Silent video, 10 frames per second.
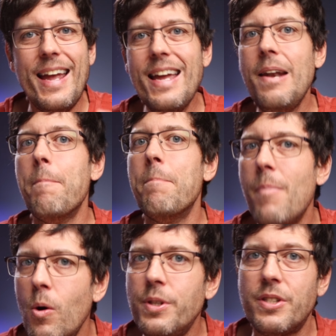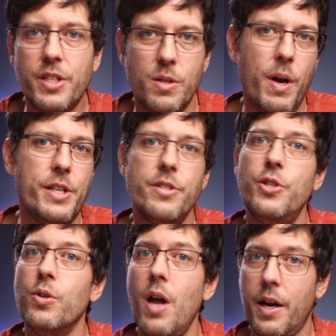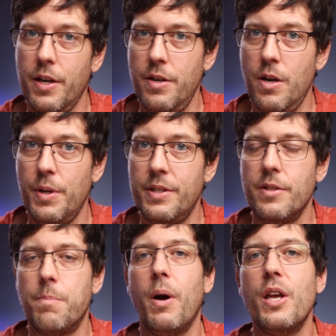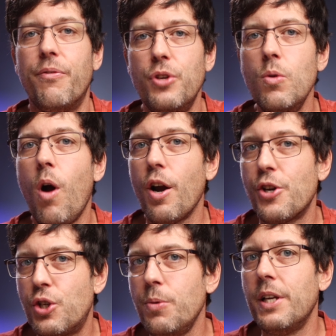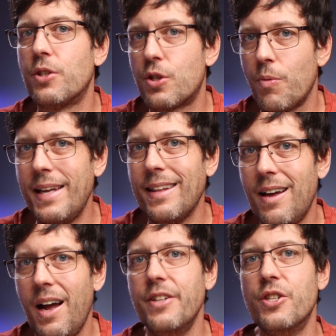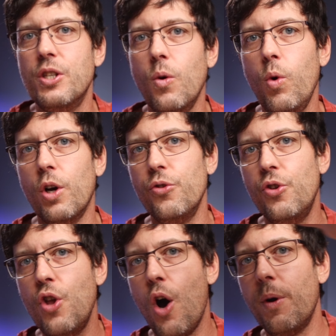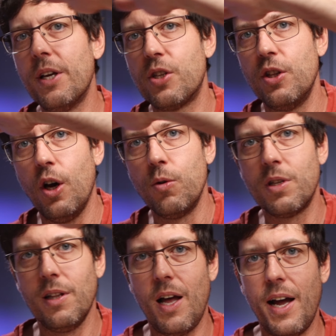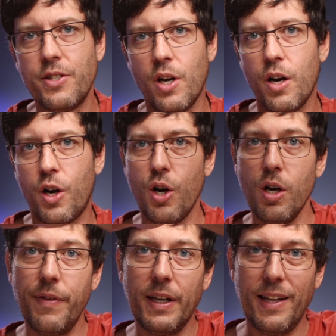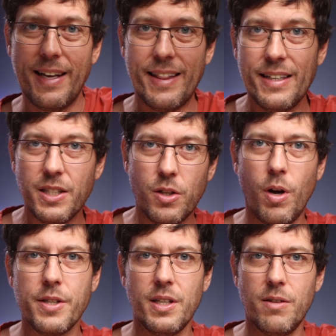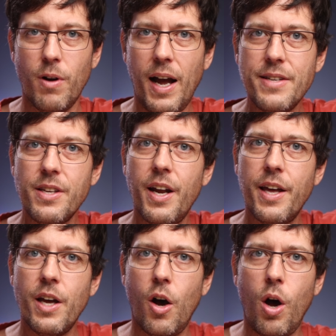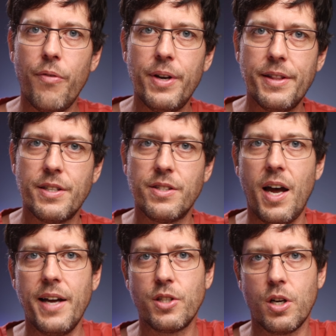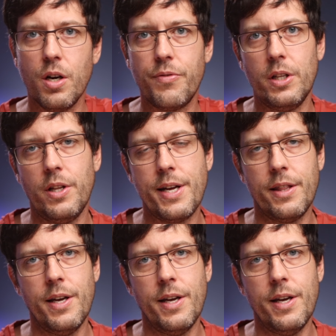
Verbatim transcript: in most situations, you're not going to notice this, but if you are shooting straight lines, you will notice those lines are curving like this across the horizon and often at the sides curving like